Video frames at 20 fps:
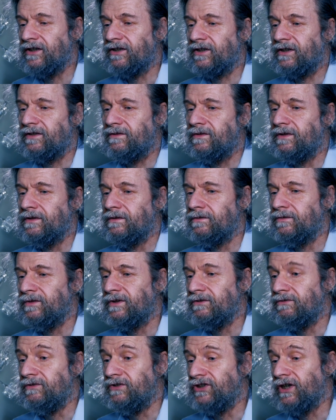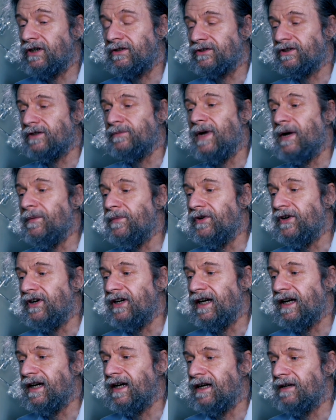that will jog the
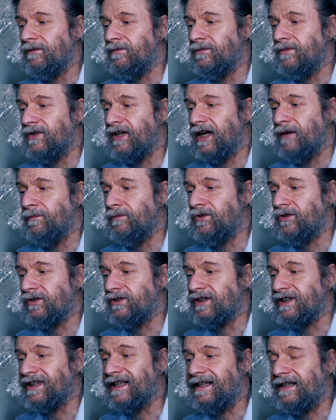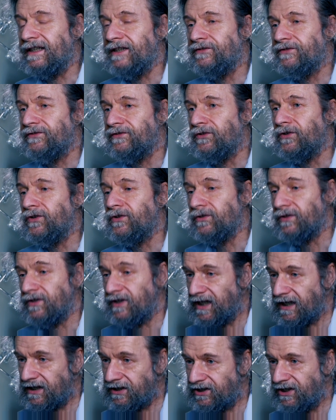memory and bring it more to life for the
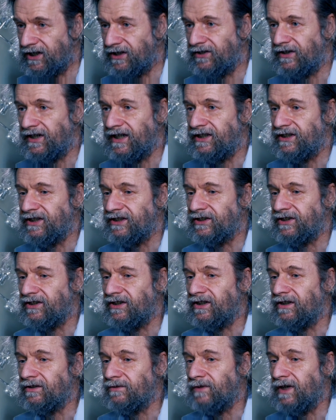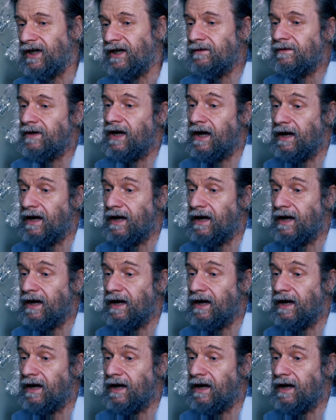next generations along might